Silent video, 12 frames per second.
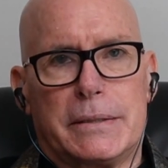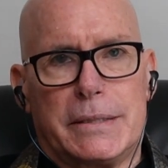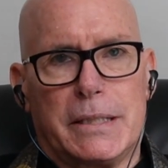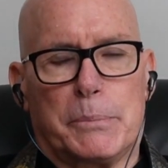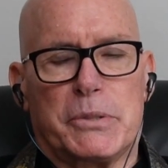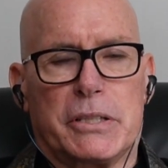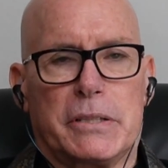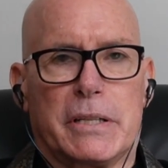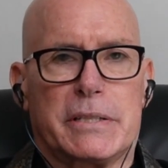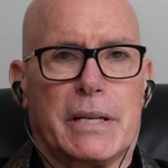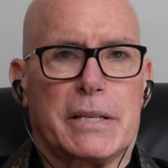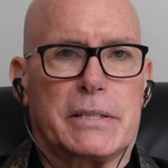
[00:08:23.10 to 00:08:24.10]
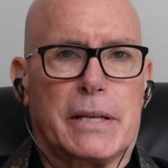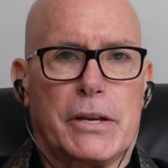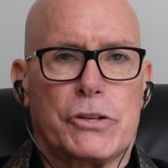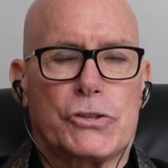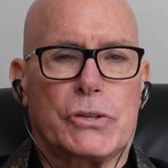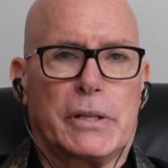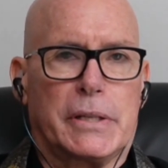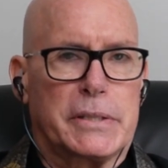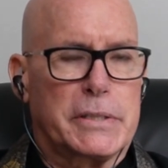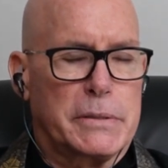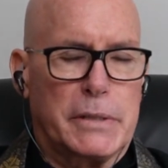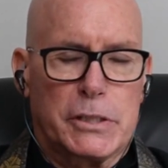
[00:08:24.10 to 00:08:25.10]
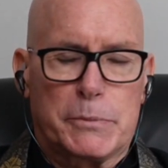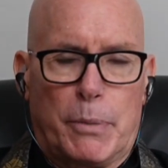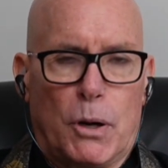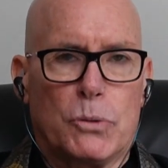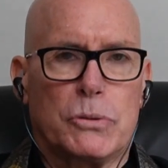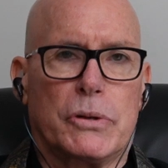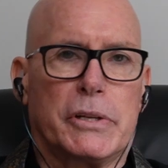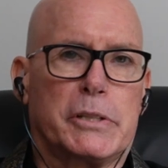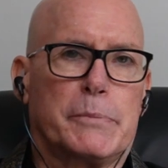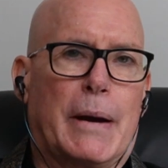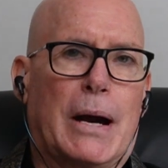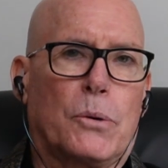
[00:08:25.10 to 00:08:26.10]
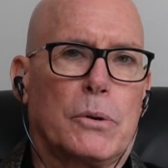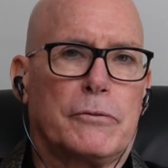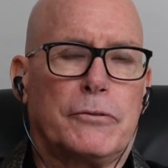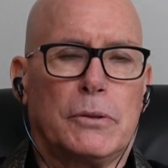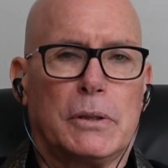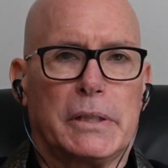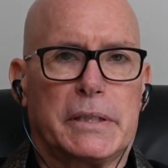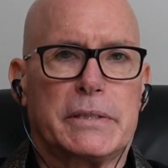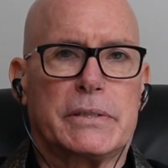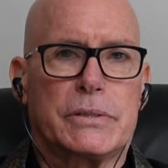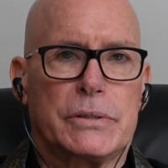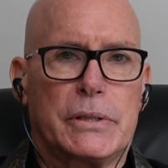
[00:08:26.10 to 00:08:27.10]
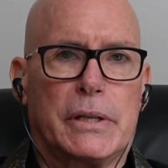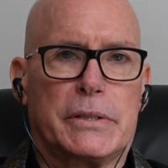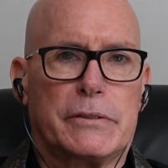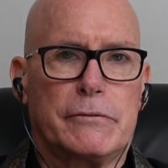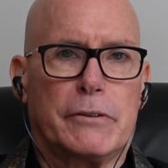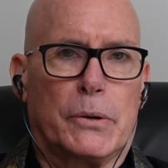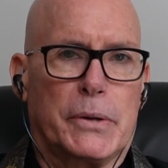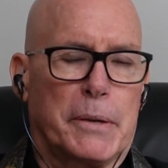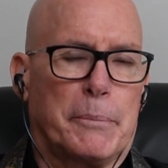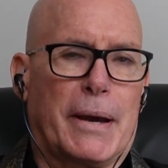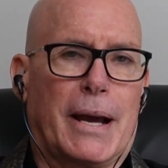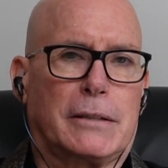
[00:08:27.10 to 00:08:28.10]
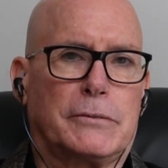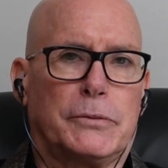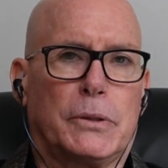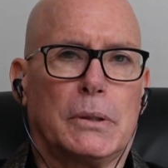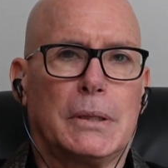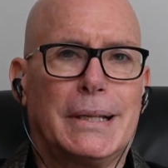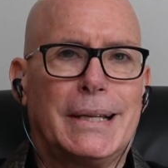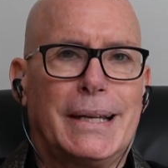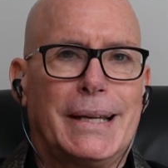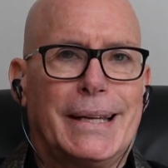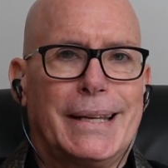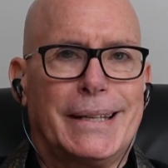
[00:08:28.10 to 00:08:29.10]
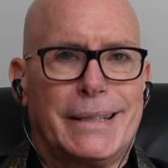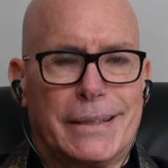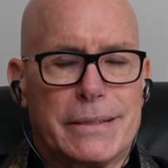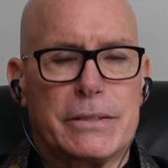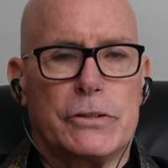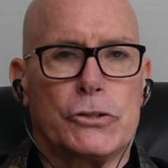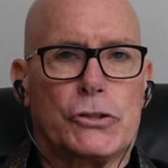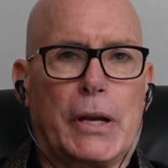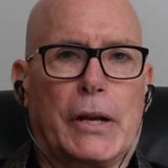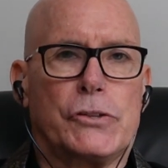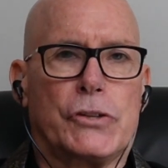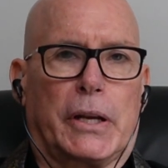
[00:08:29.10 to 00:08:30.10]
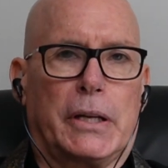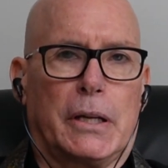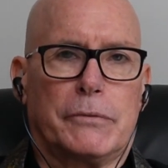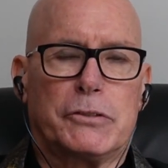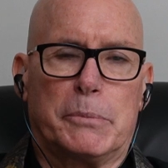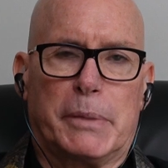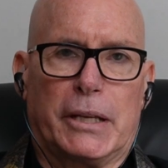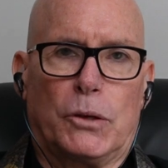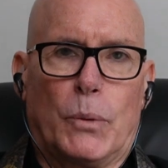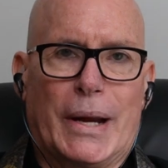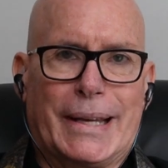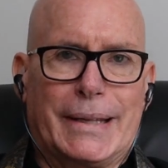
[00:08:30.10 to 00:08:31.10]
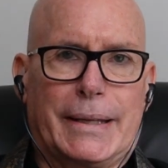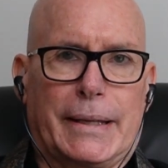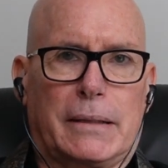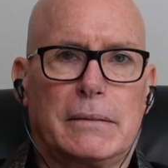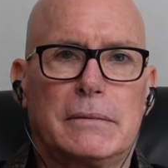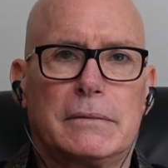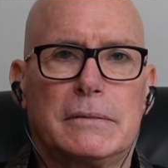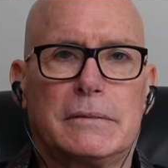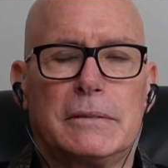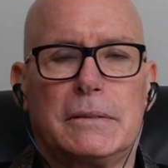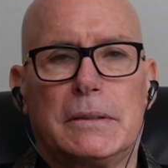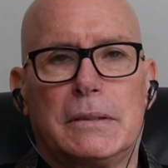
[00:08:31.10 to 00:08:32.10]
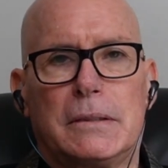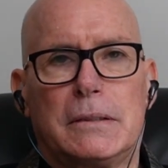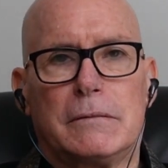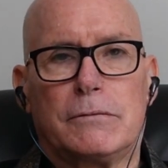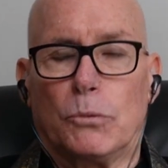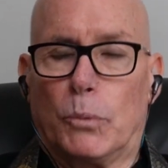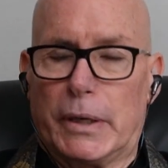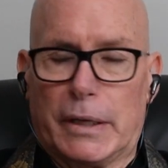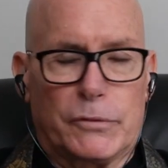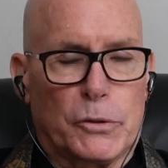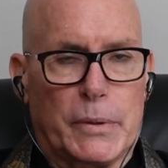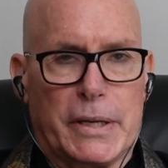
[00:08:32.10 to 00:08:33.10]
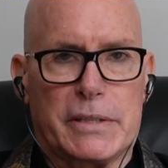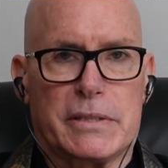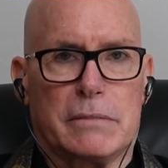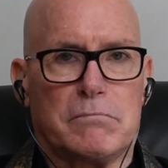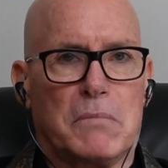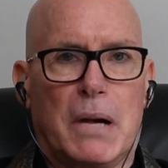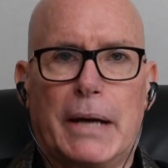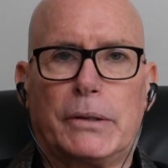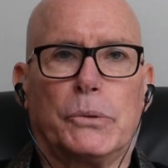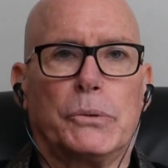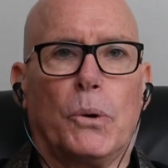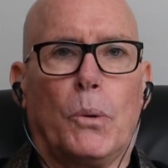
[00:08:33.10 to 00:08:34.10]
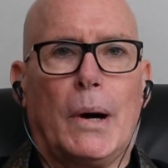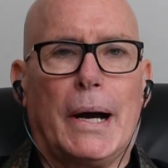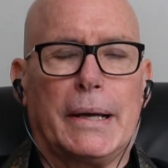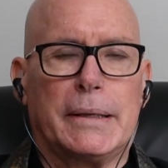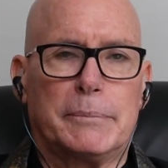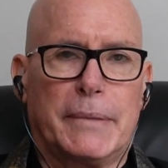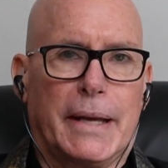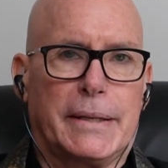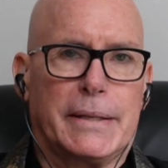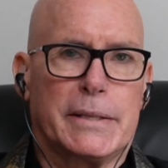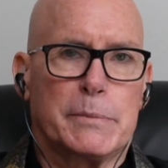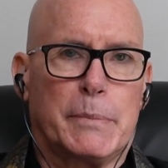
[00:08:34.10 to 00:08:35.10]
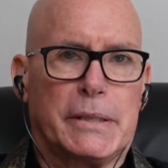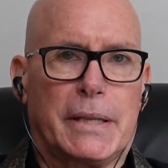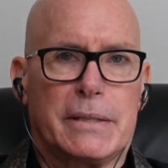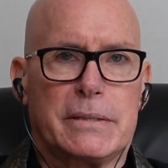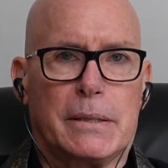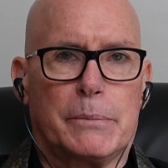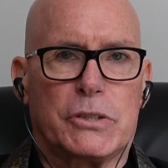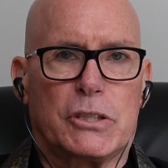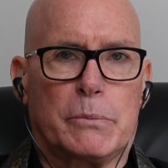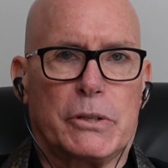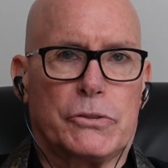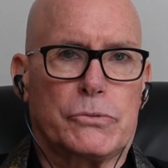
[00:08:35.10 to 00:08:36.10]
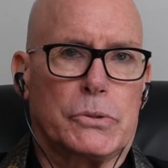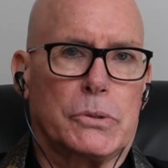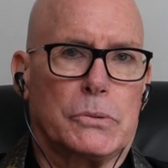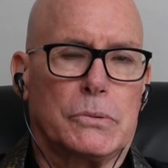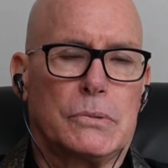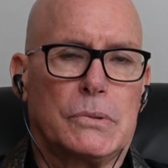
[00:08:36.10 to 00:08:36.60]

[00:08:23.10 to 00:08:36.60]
dips into cessation, it's potent, it's powerful, it's very impactful. It isn't changing enough to be an awakening for whatever reason. I don't know why that is, but that seems to be true.